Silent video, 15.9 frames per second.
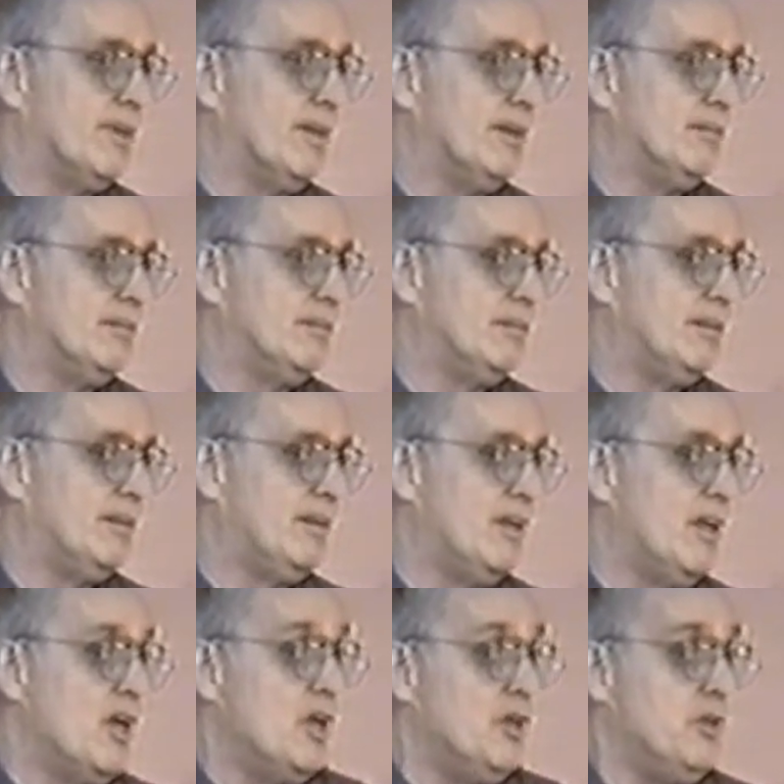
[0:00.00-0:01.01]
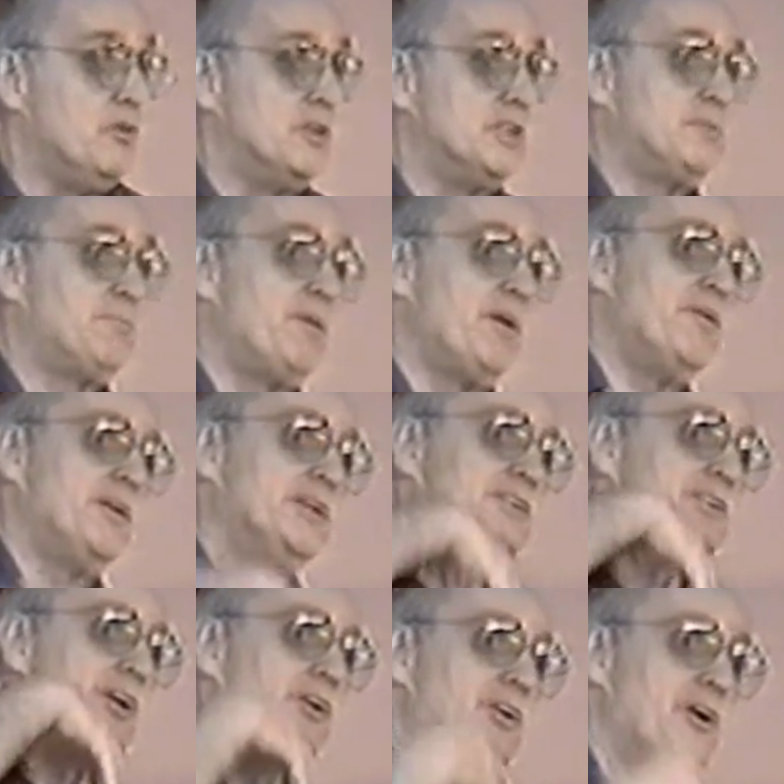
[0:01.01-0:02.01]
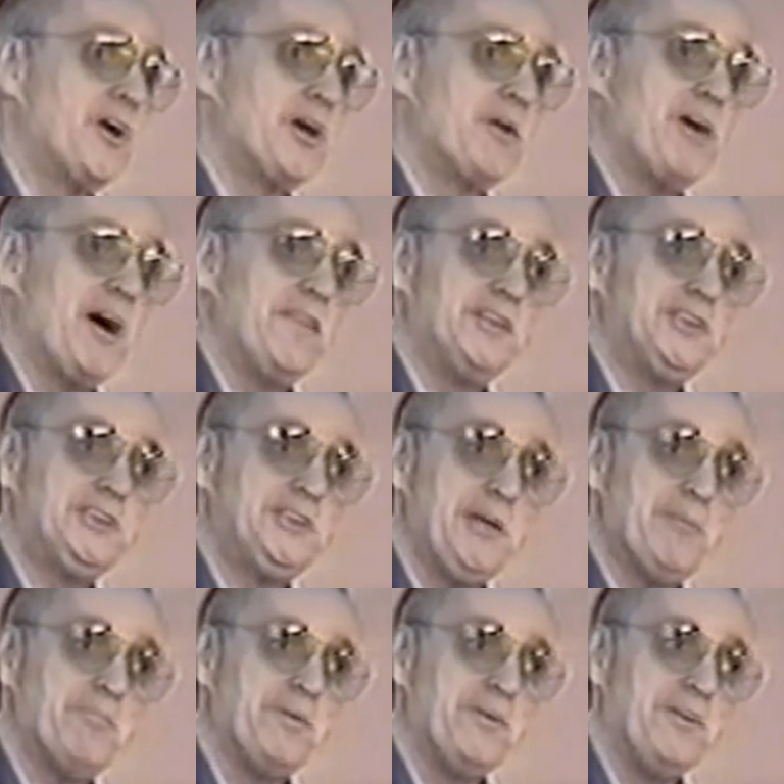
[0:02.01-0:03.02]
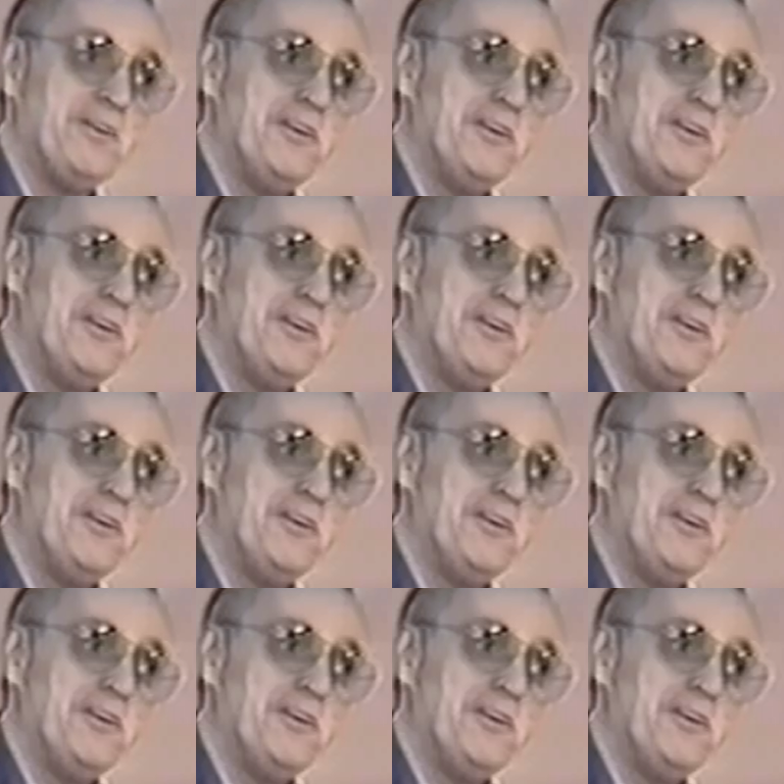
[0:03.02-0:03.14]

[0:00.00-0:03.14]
Okay. Your spirit is no longer on the ship.